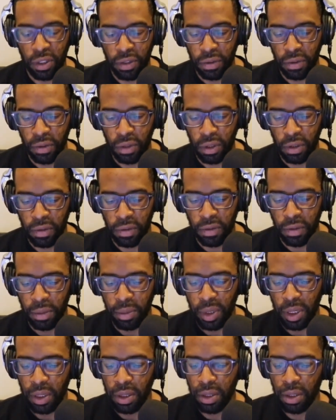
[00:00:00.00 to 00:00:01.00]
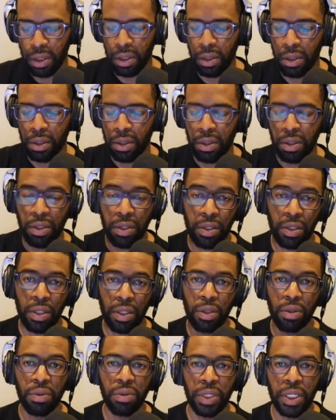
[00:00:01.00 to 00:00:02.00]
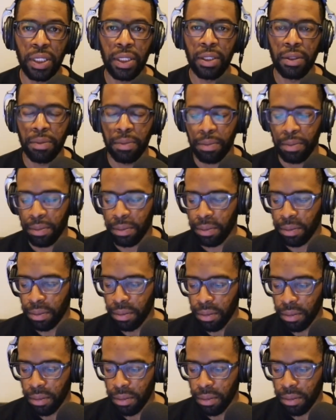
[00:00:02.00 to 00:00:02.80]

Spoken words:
until you love what you're reading, something like that.